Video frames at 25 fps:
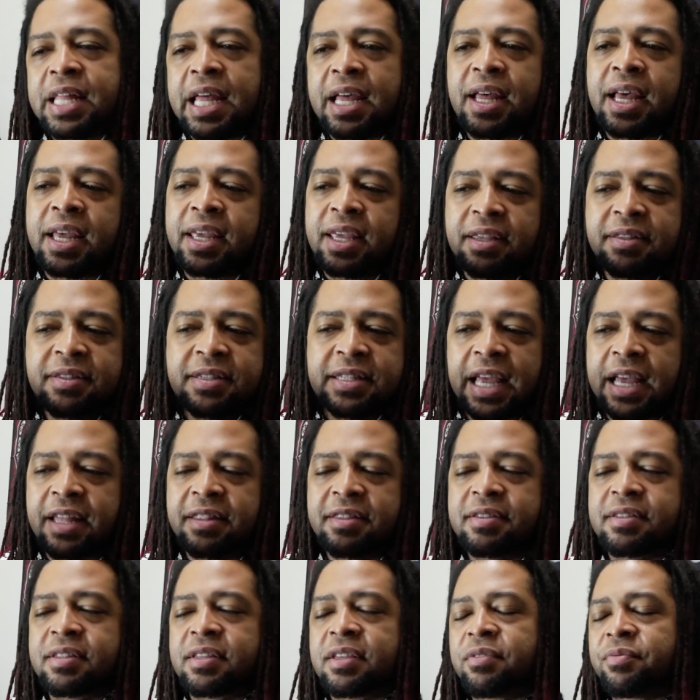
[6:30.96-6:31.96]
I guess
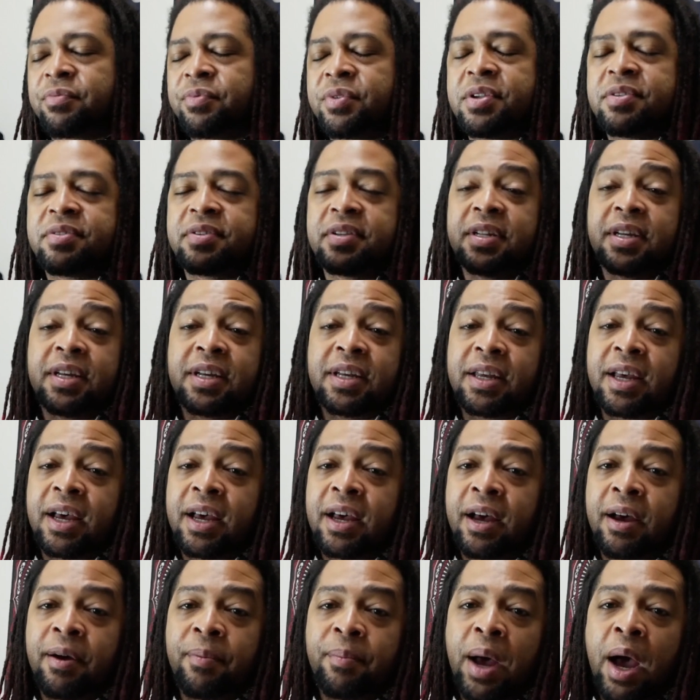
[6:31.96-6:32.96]
that's the reasoning.
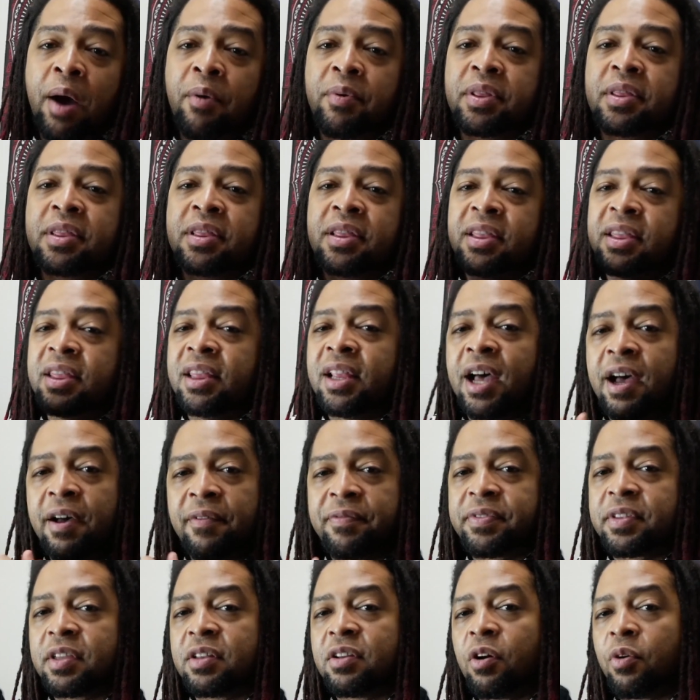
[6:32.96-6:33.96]
I would
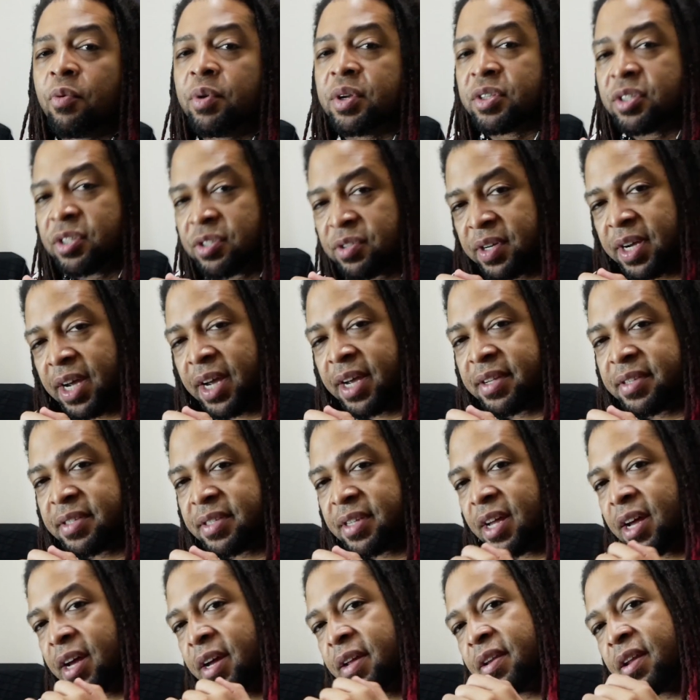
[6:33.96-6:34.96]
love to know what you guys
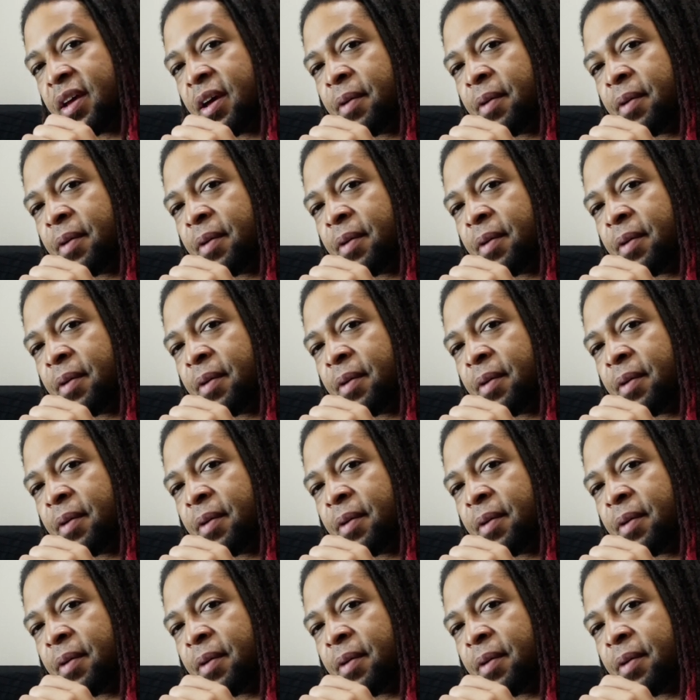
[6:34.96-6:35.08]
thought